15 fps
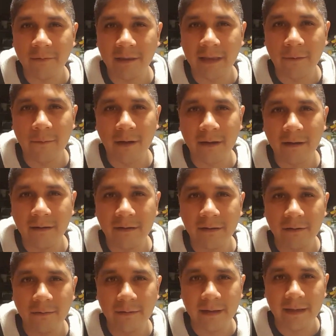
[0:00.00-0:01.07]
What they want to
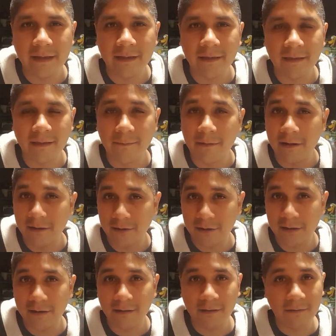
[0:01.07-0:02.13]
do is
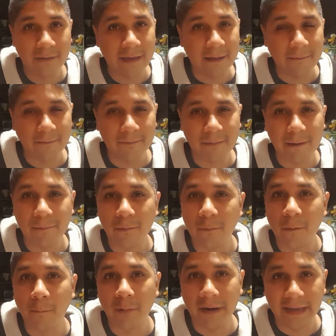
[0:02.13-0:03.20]
demolish it so that people
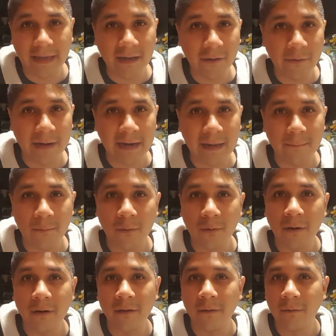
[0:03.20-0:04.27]
won't break into it
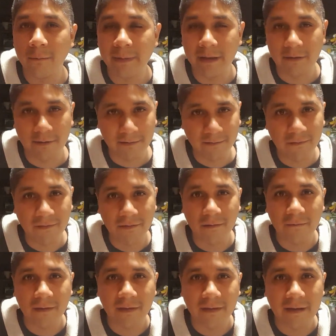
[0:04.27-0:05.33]
anymore. There won't be calls for
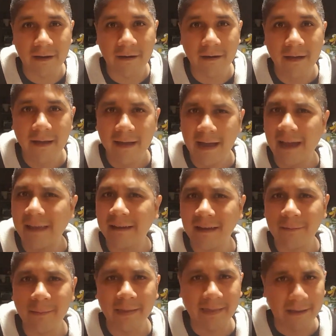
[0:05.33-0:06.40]
service there. I think
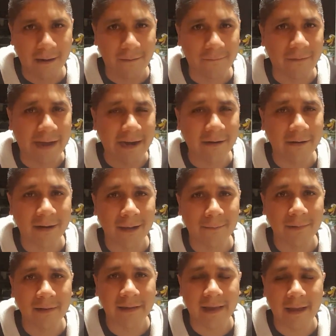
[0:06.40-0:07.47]
it's been set on fire a
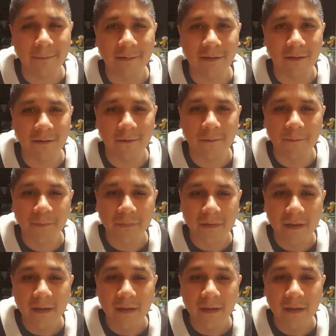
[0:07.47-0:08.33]
couple of times too.